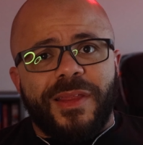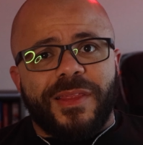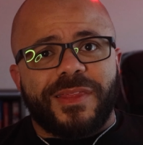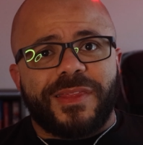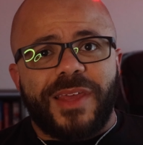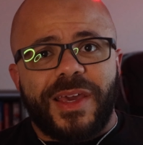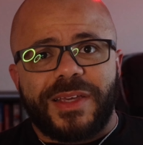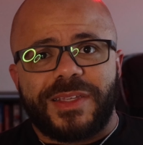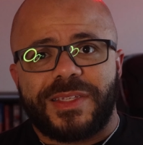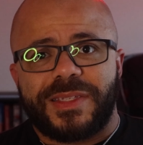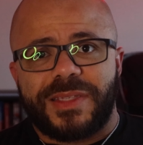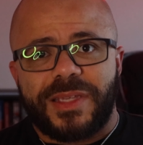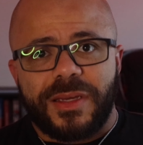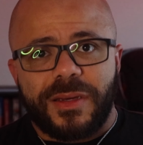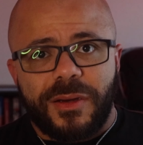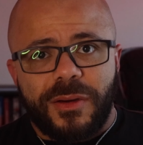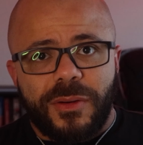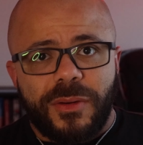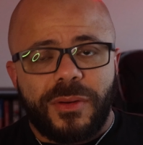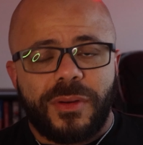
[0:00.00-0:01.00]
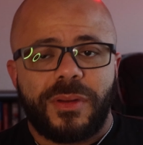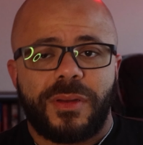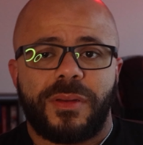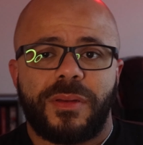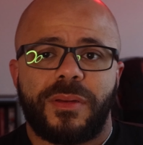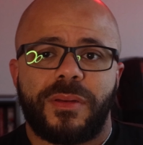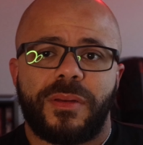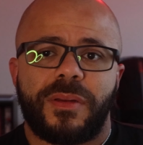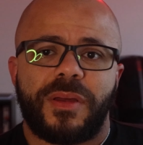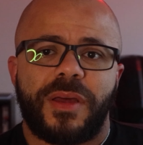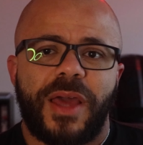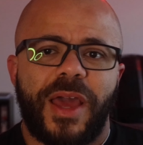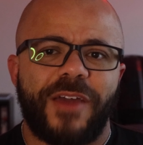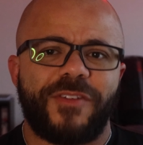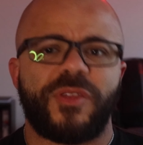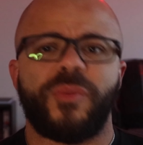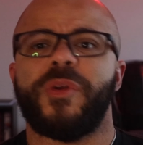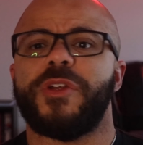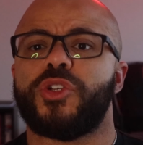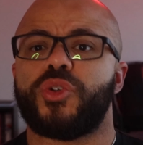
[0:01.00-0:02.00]
they still
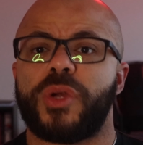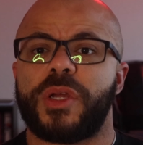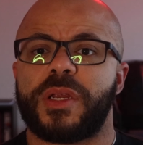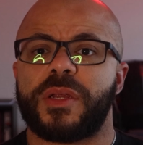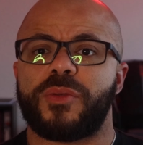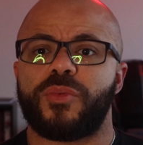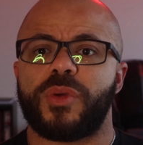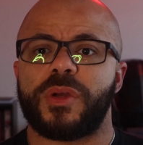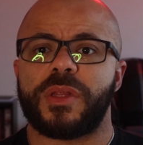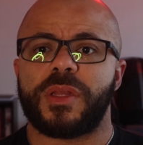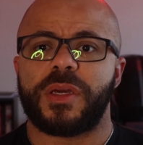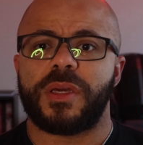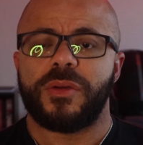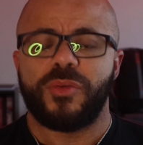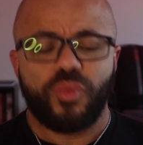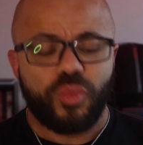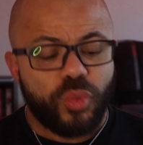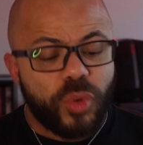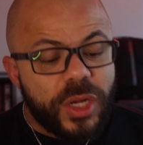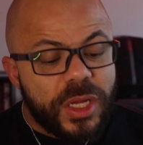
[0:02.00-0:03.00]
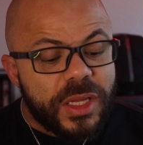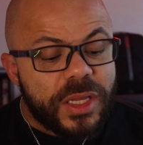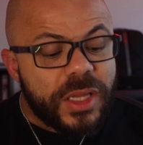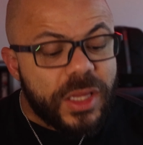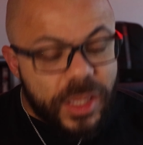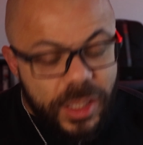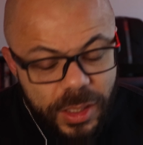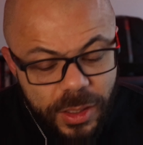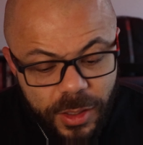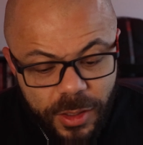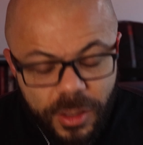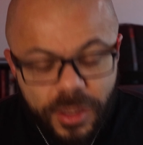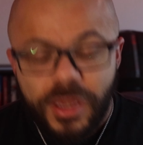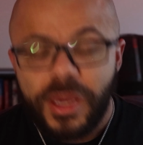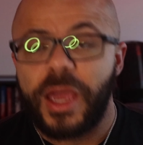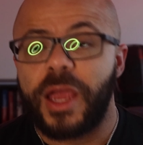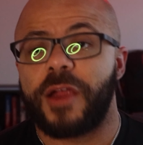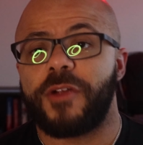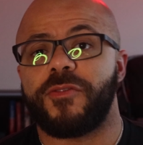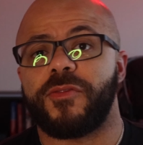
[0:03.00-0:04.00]
have to be treated really, really
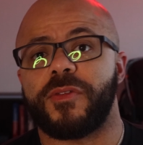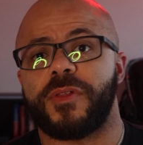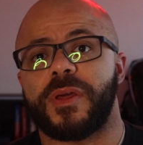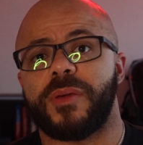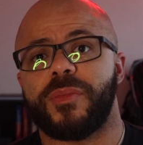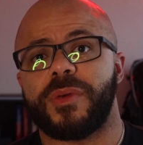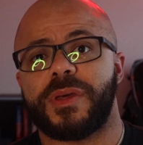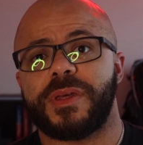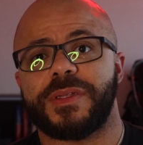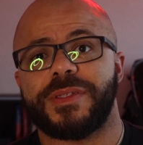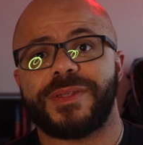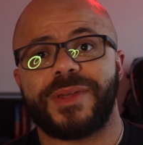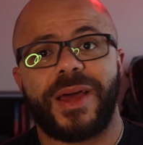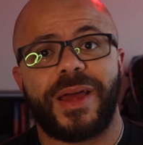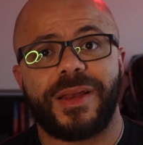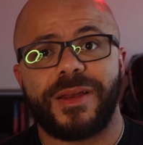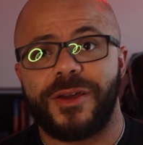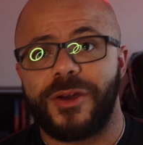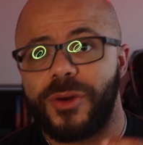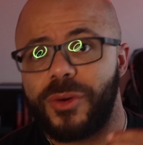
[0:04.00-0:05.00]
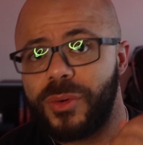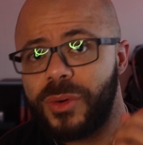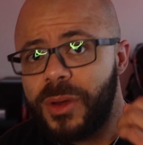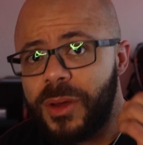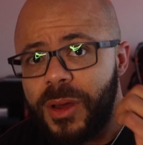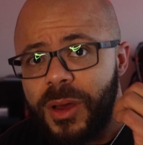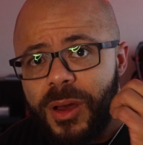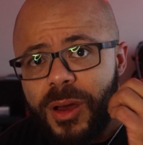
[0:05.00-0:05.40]
carefully, because I know